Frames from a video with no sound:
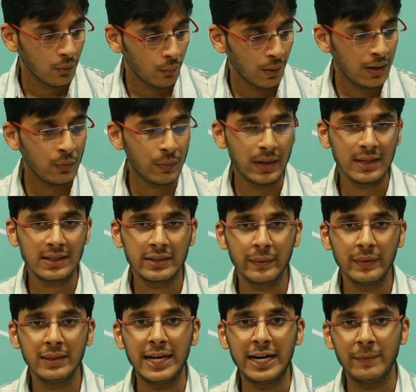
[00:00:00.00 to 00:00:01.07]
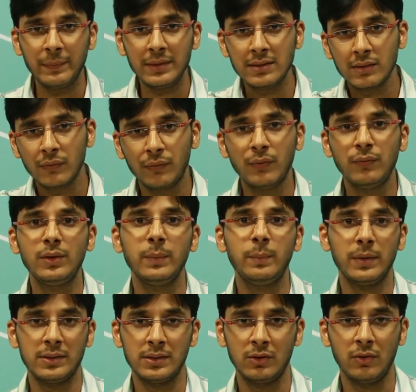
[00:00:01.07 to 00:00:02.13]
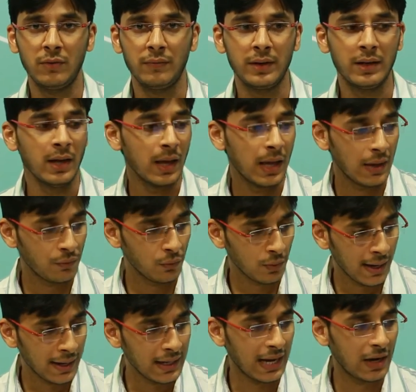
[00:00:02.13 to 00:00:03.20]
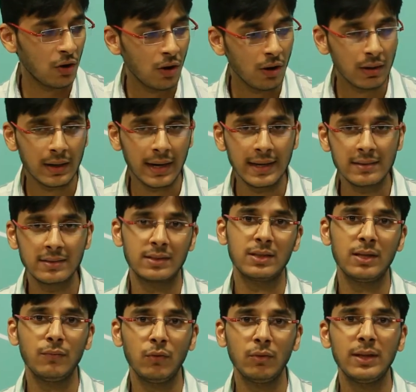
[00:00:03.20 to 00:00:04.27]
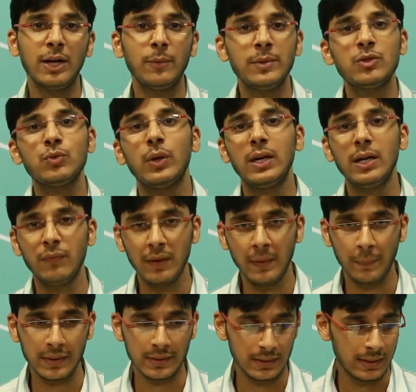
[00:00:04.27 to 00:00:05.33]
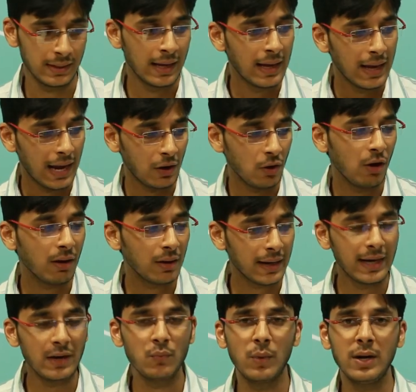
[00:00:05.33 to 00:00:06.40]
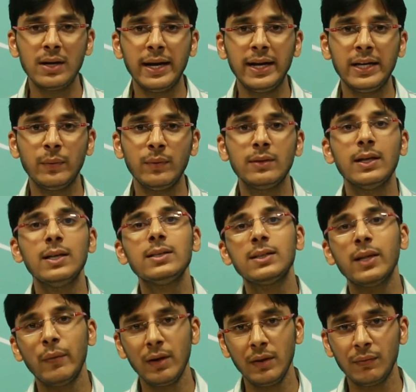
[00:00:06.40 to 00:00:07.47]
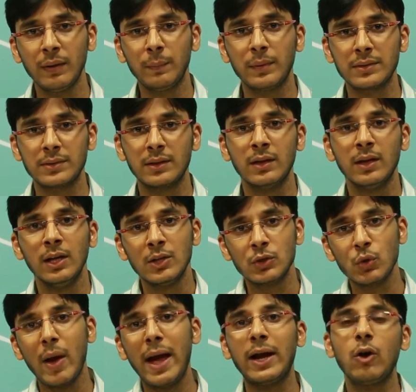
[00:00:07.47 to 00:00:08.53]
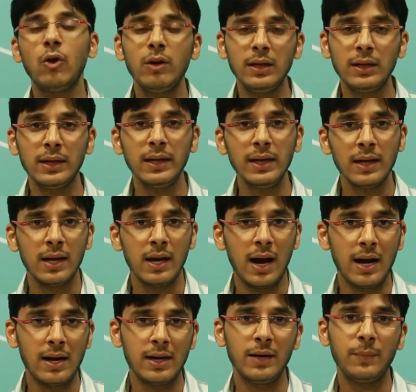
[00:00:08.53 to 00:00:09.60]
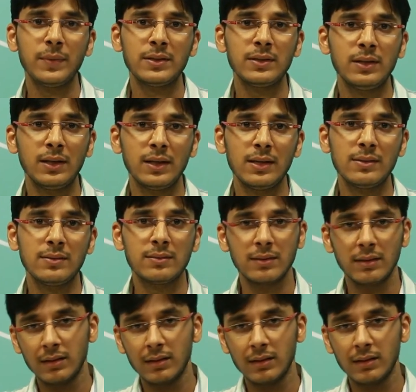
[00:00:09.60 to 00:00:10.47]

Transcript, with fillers: 127 that means 50 percent of it. If you write analog write 64 that means 25 percent, analog write 191 that is 75 percent. So, accordingly 100 percent is